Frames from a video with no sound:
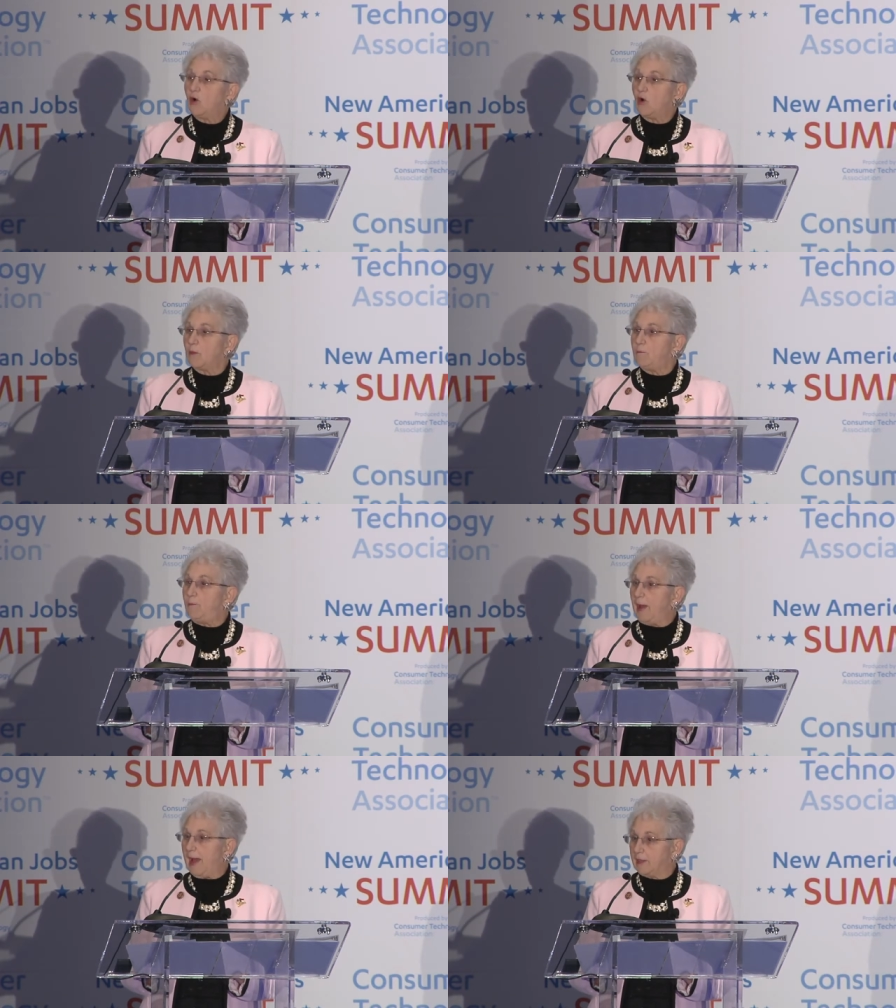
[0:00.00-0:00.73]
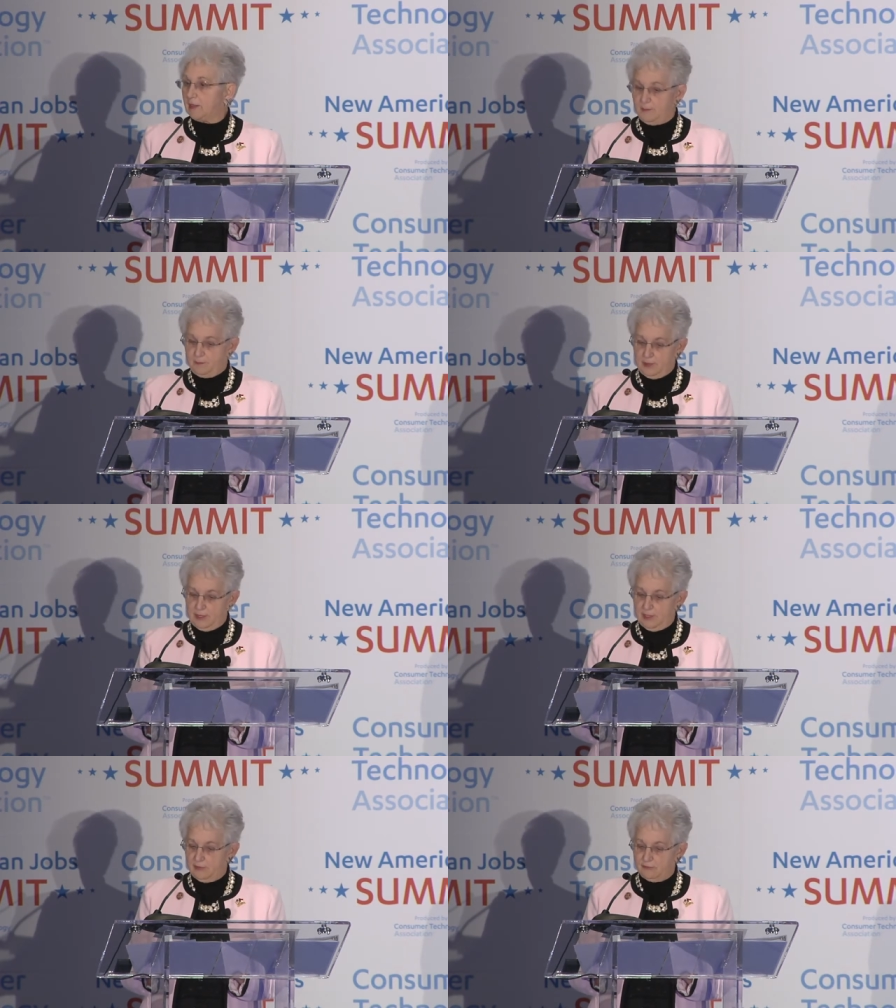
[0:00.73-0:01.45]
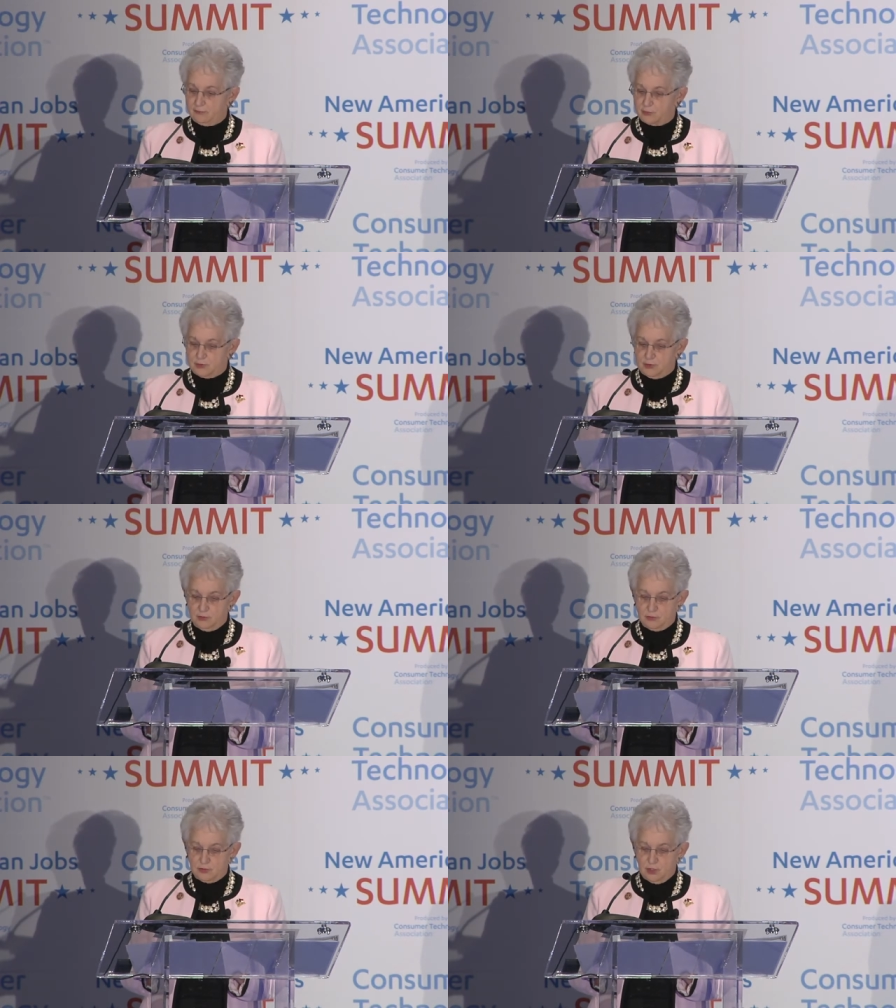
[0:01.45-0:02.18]
or backup plan for
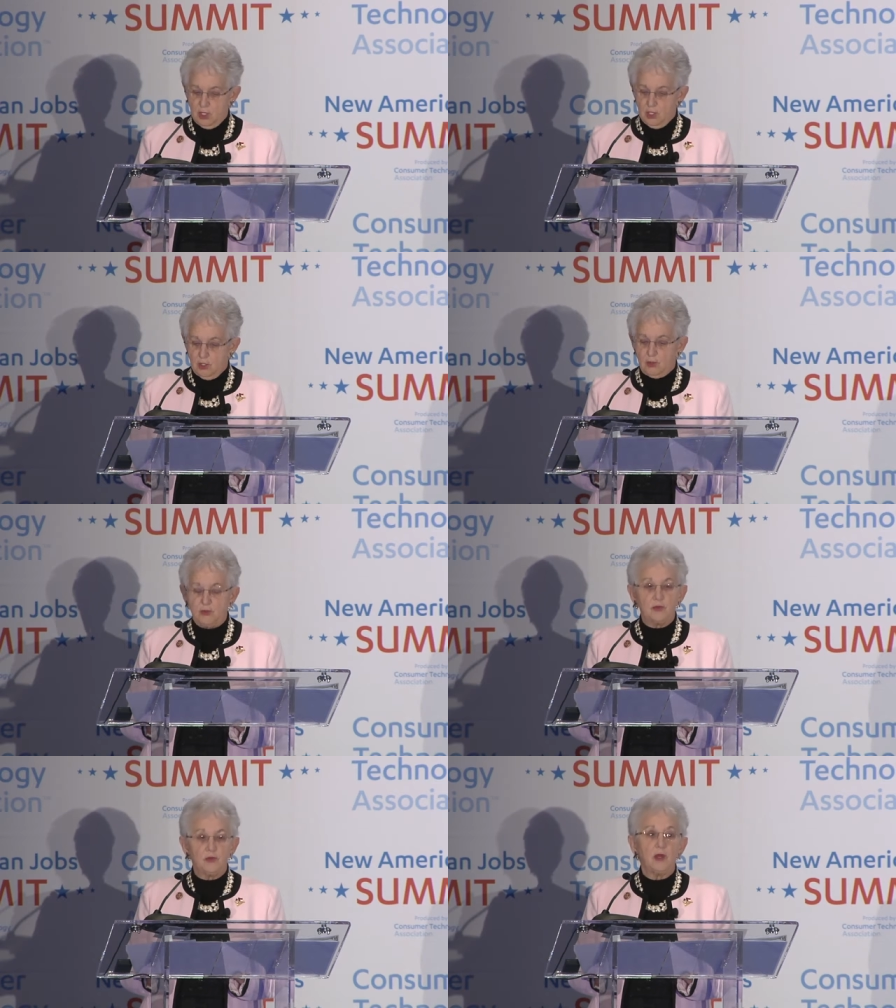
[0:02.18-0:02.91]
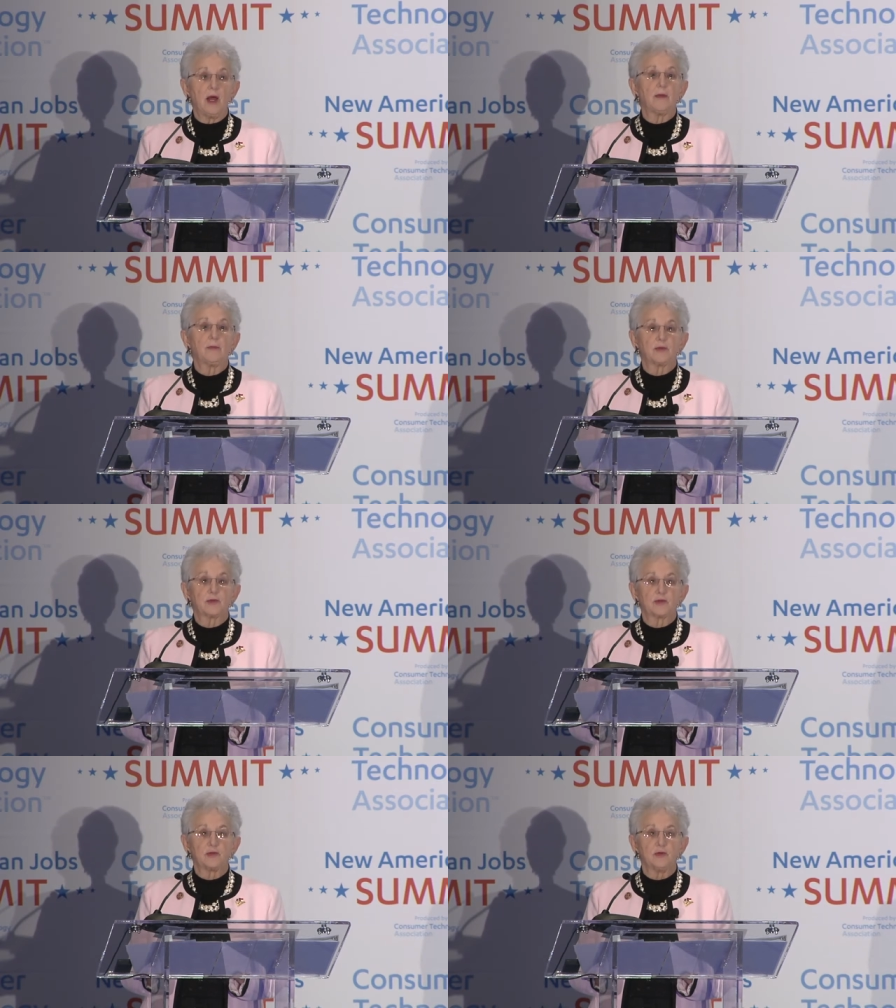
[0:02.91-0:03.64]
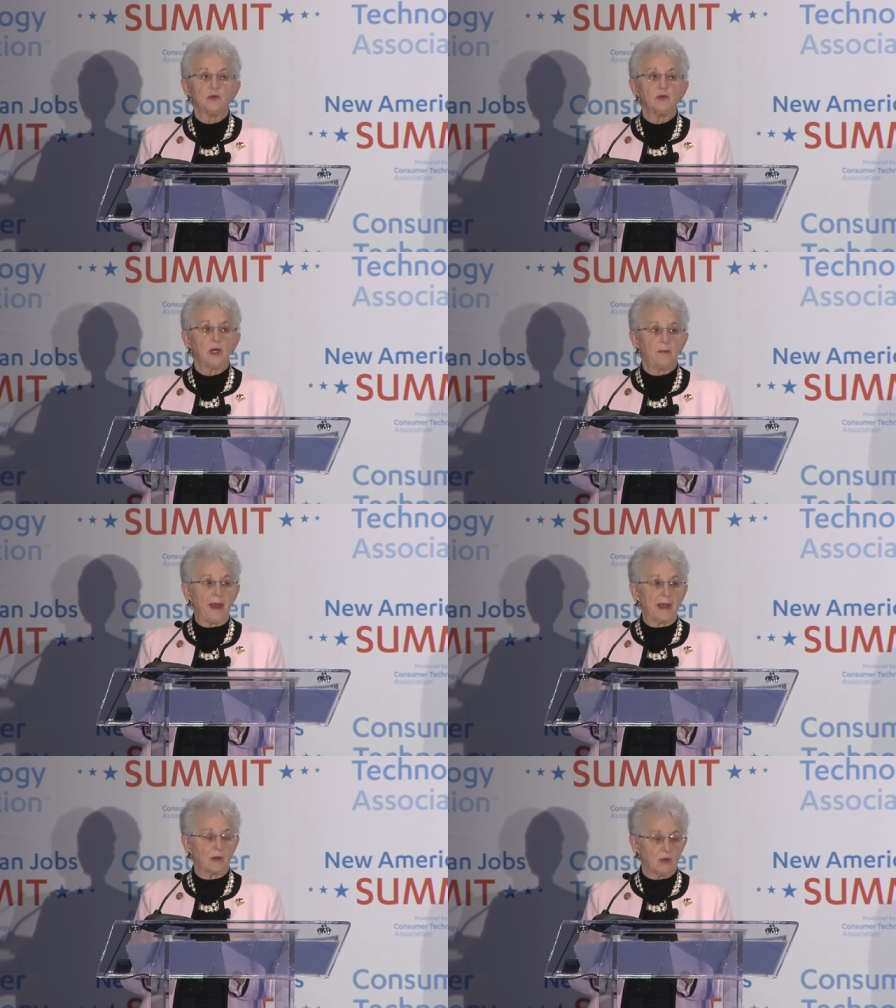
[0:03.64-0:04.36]
students who do not pursue a
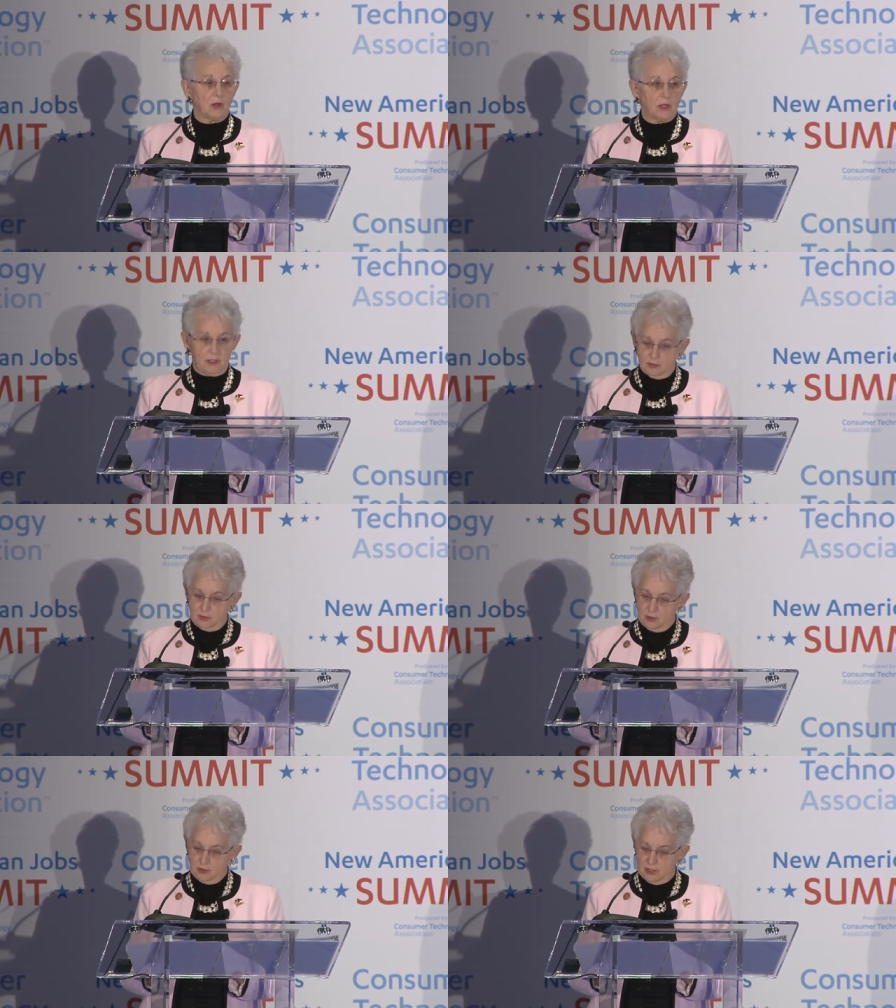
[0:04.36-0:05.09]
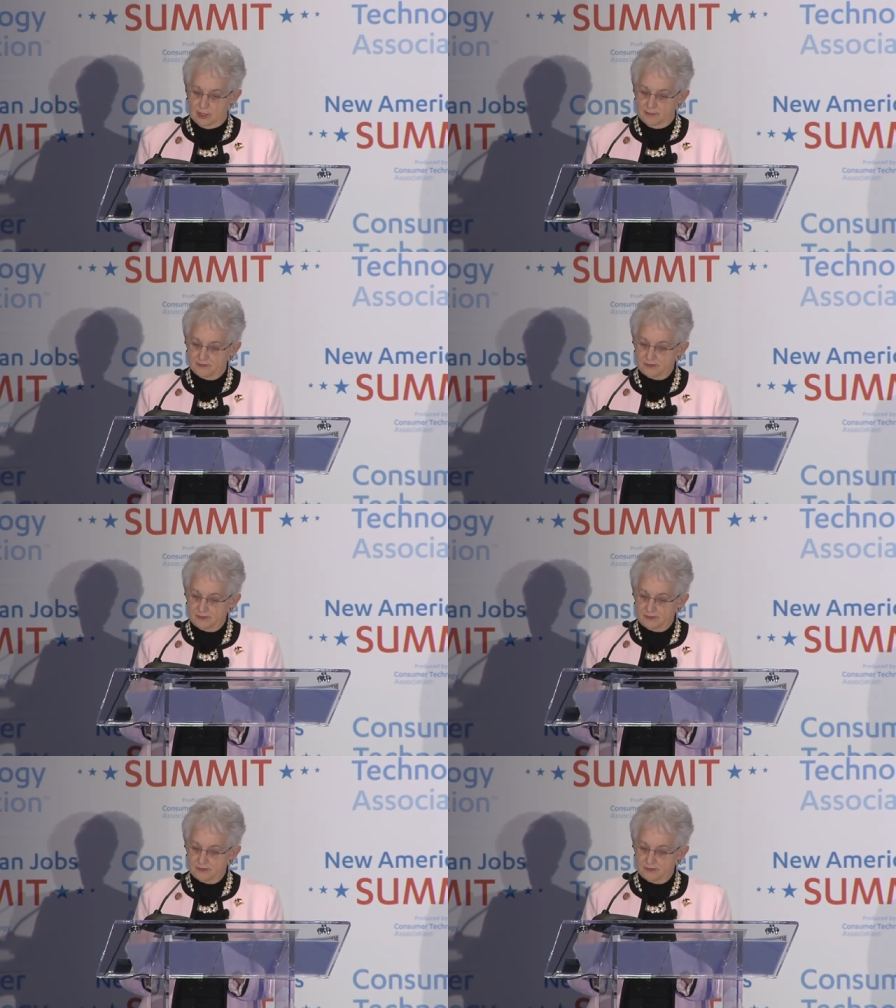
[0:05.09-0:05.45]
baccalaureate degree.